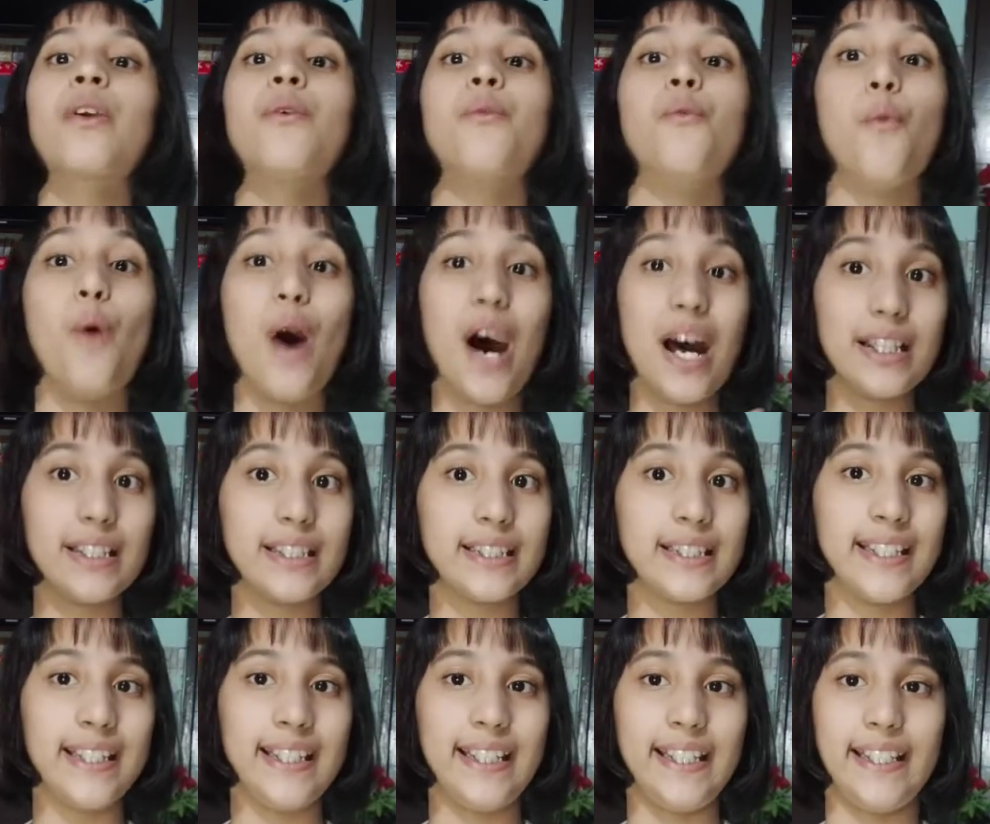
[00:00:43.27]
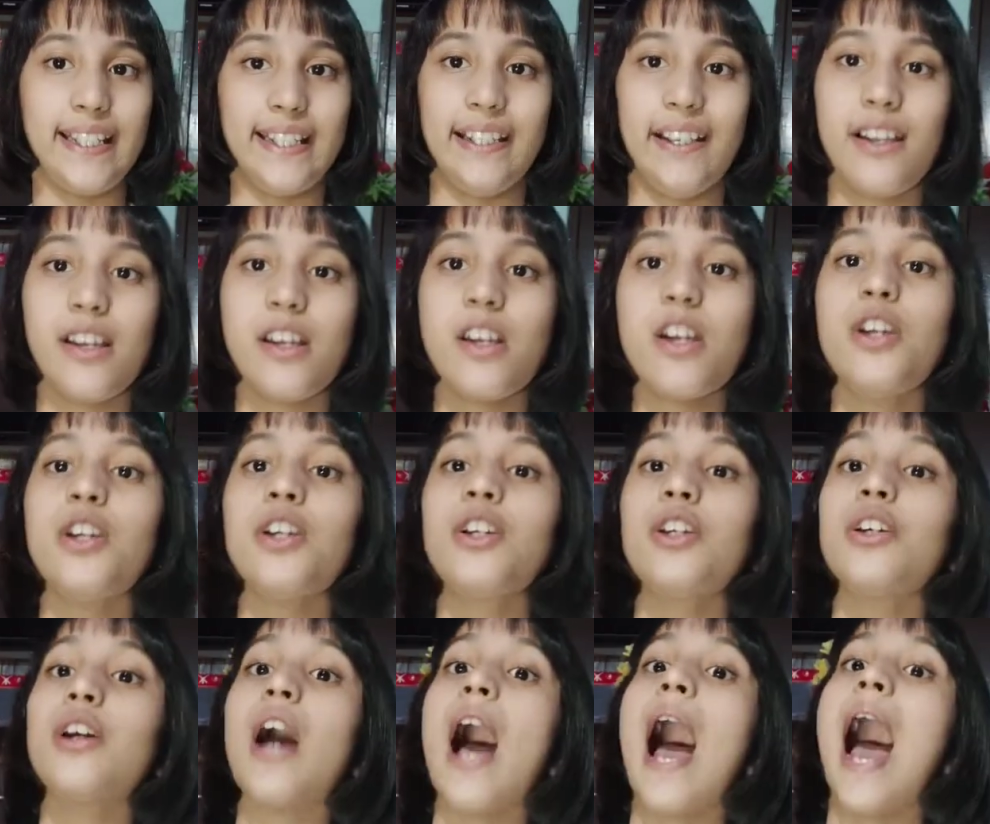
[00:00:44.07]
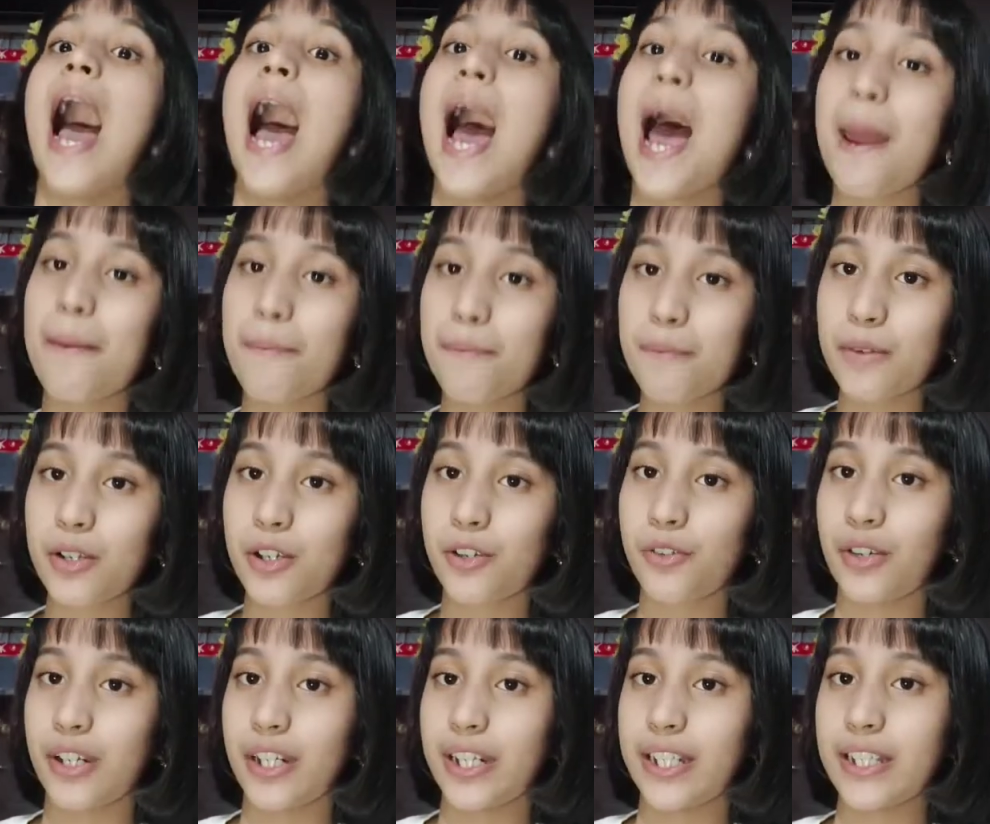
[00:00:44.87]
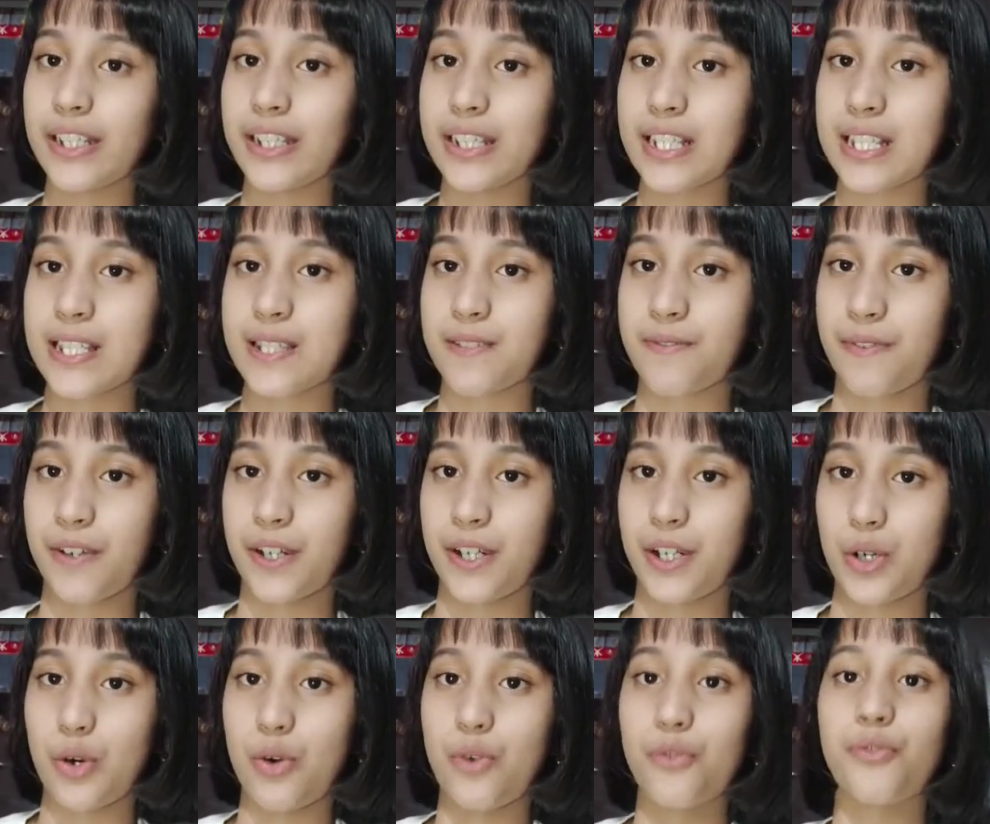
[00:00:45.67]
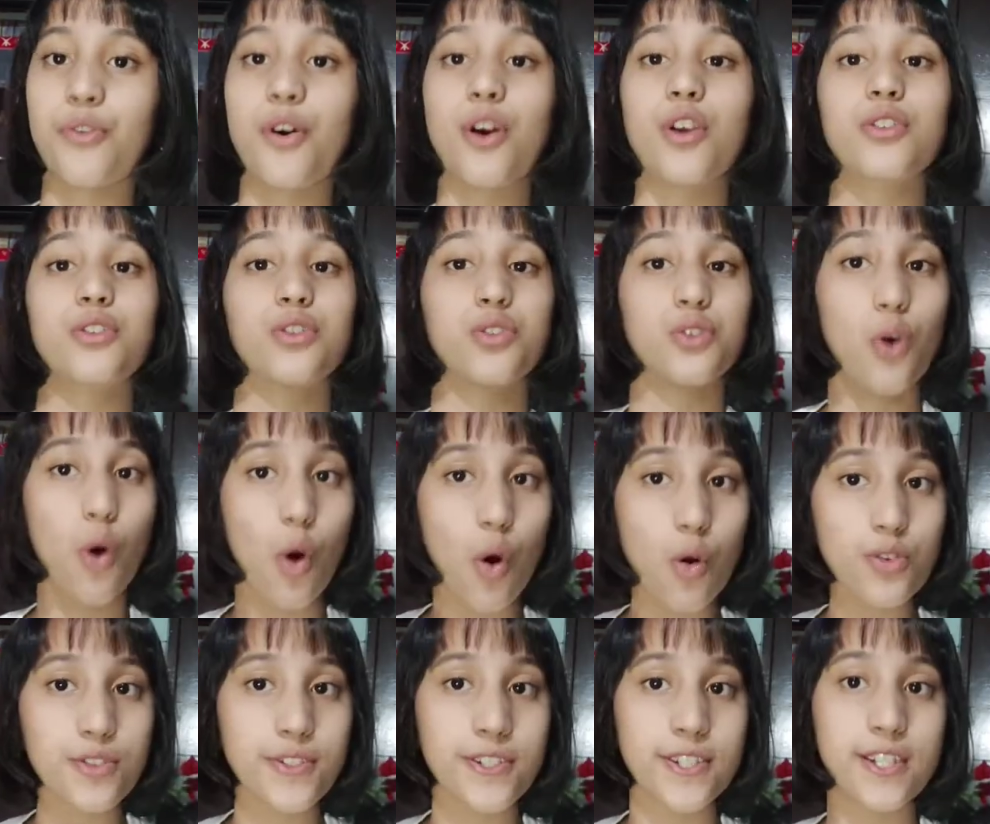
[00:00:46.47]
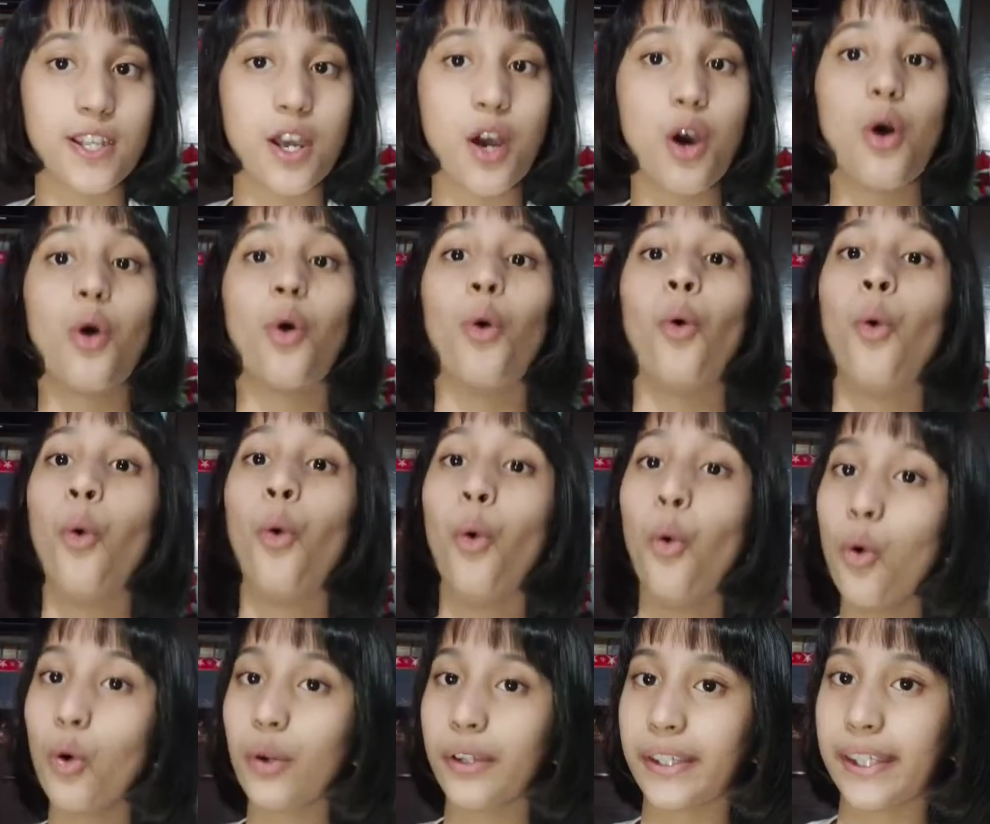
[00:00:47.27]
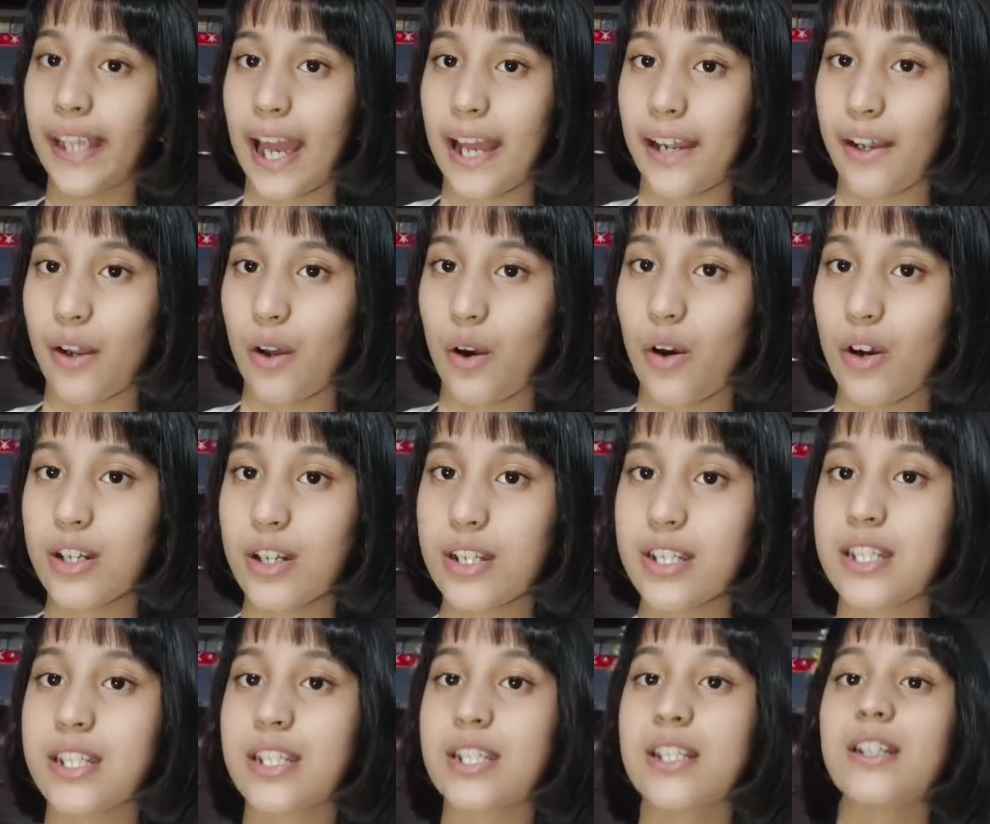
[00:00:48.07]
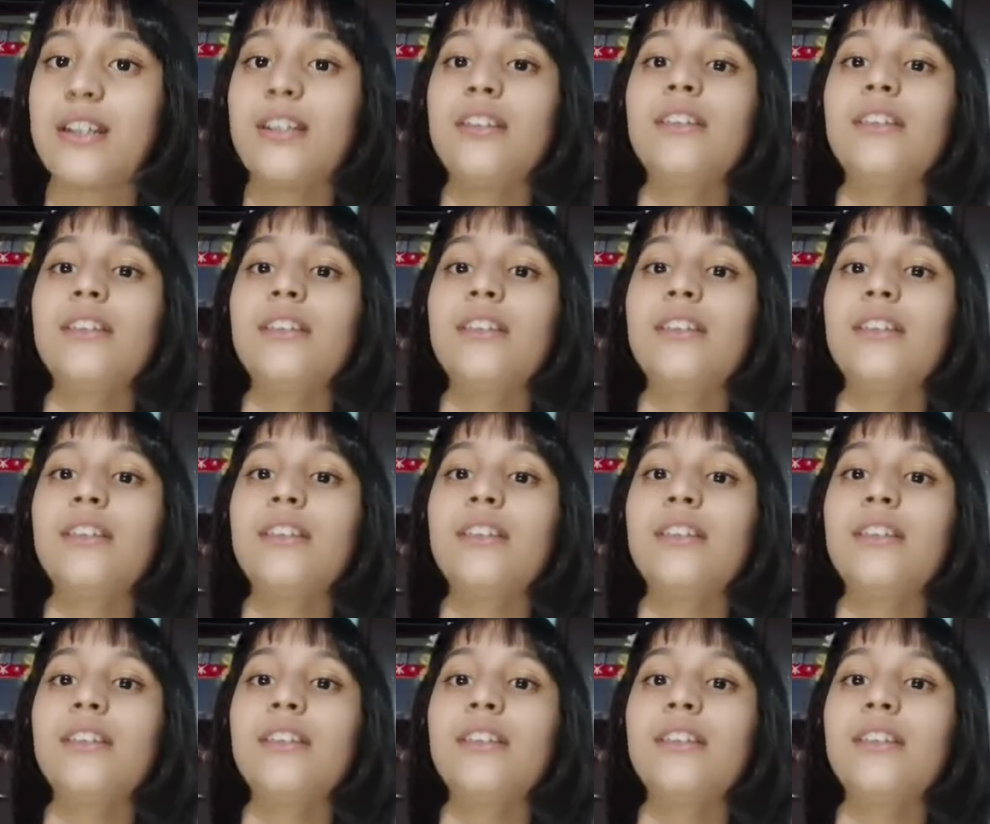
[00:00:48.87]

one thing, I'm creating this video for those who cannot